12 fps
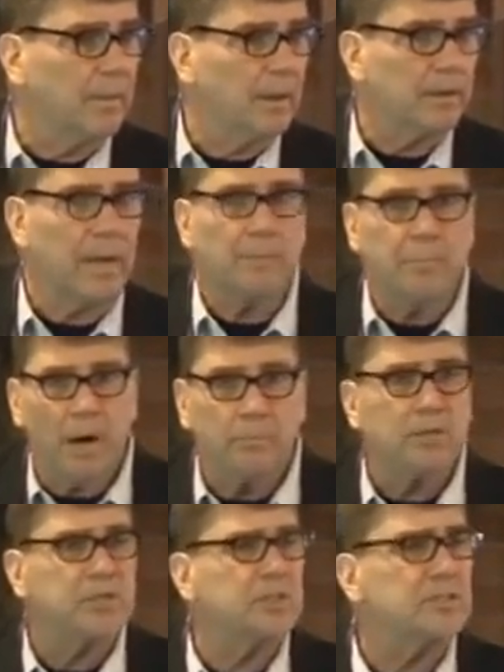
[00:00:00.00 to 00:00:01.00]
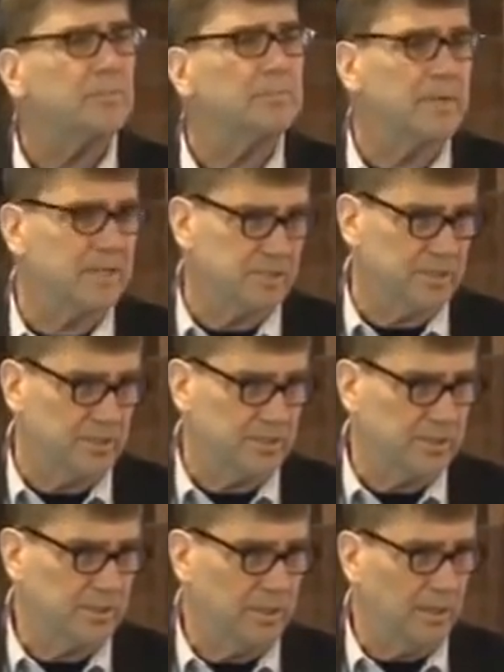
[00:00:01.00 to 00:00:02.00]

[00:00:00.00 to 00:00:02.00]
Okay, publishing's a business.